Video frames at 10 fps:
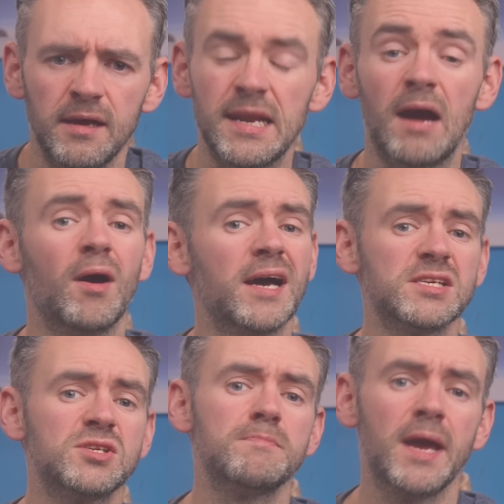Now,
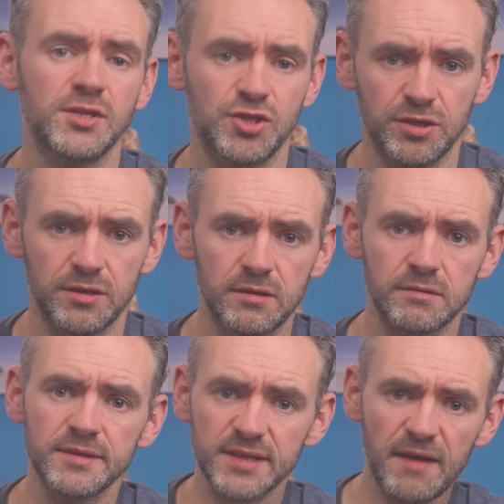as mentioned,
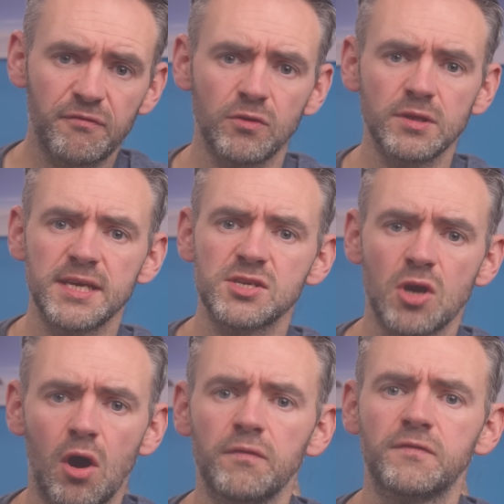level is
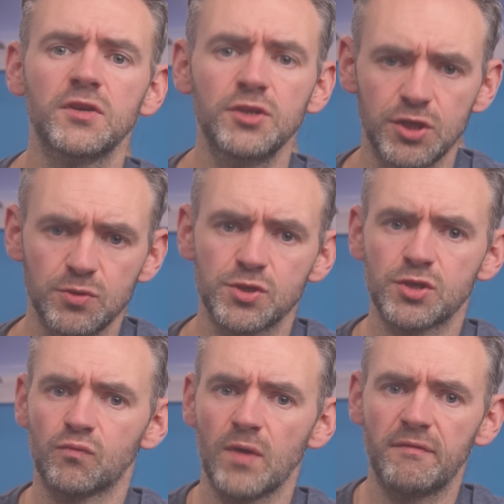often used
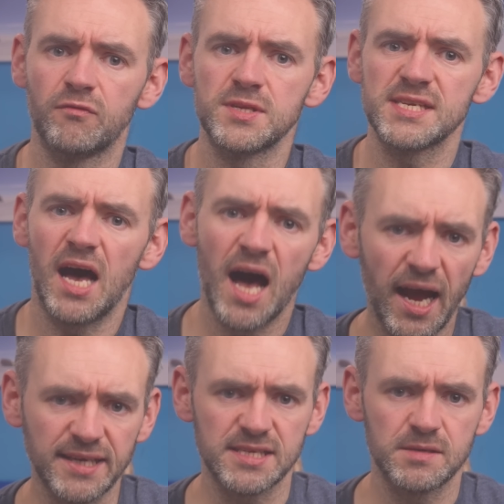to reference
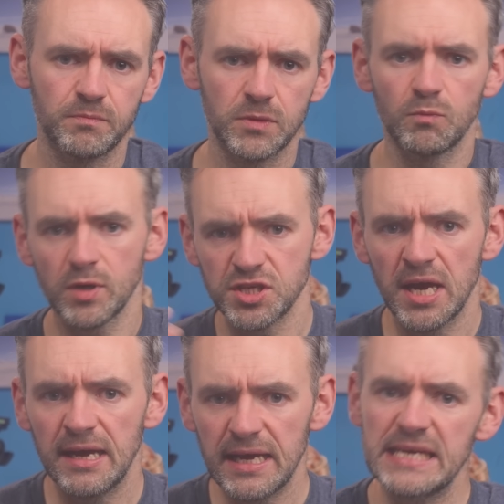height, which
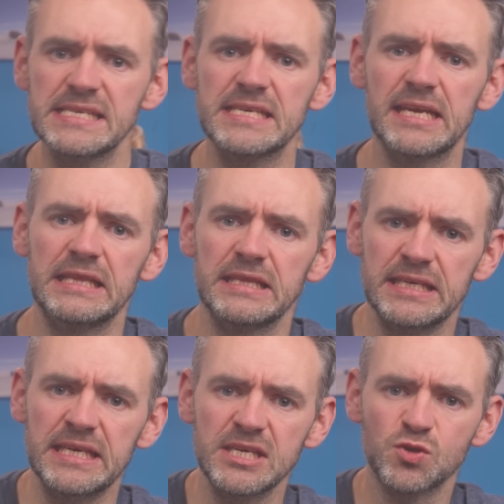
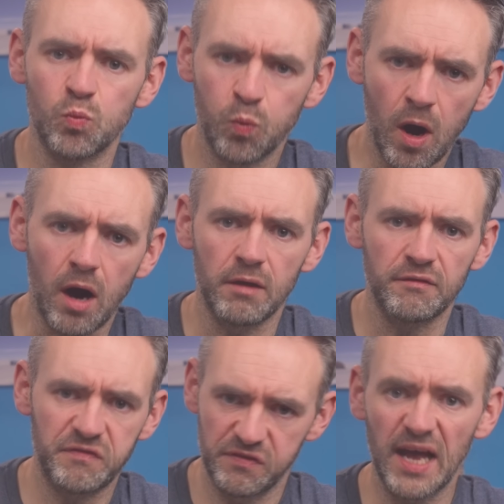incidentally is what
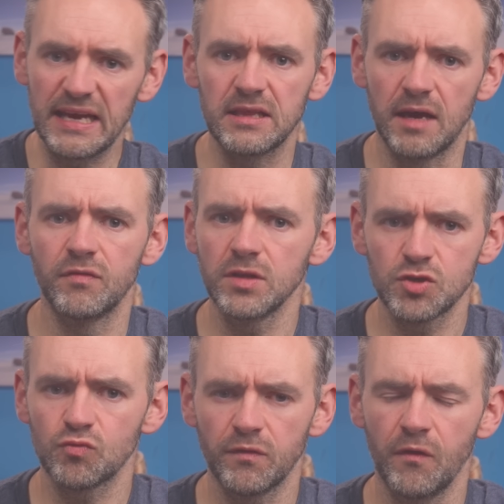flight level
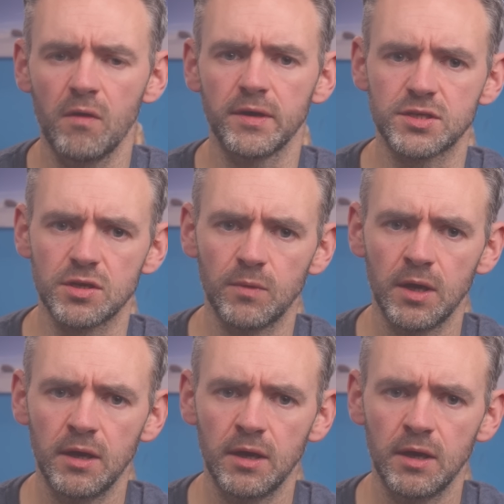is referring to.